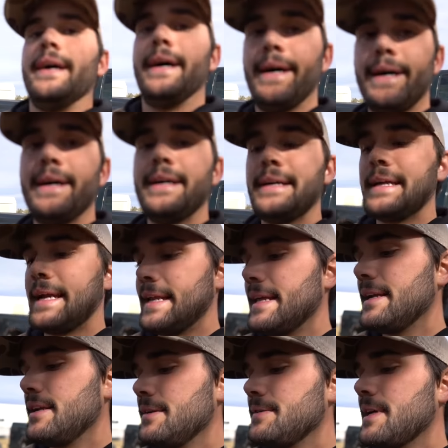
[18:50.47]
I gotta
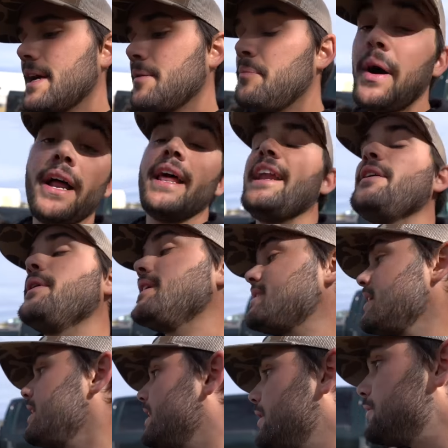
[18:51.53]
get a new tire. But anyways,
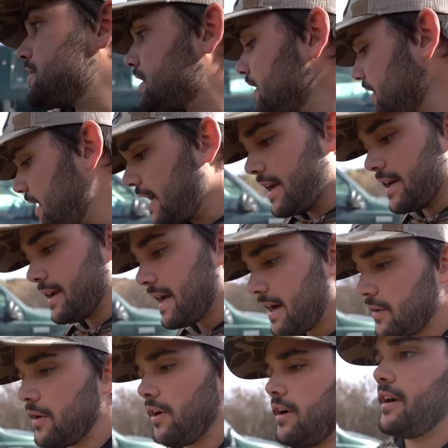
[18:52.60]
it was a good day
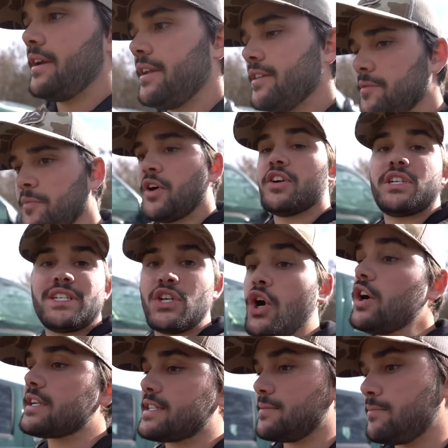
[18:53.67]
out on the marsh. It
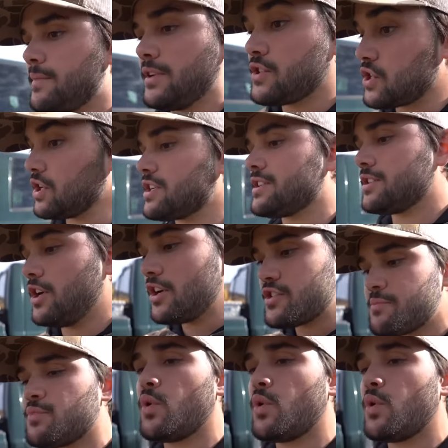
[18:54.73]
took some took, took some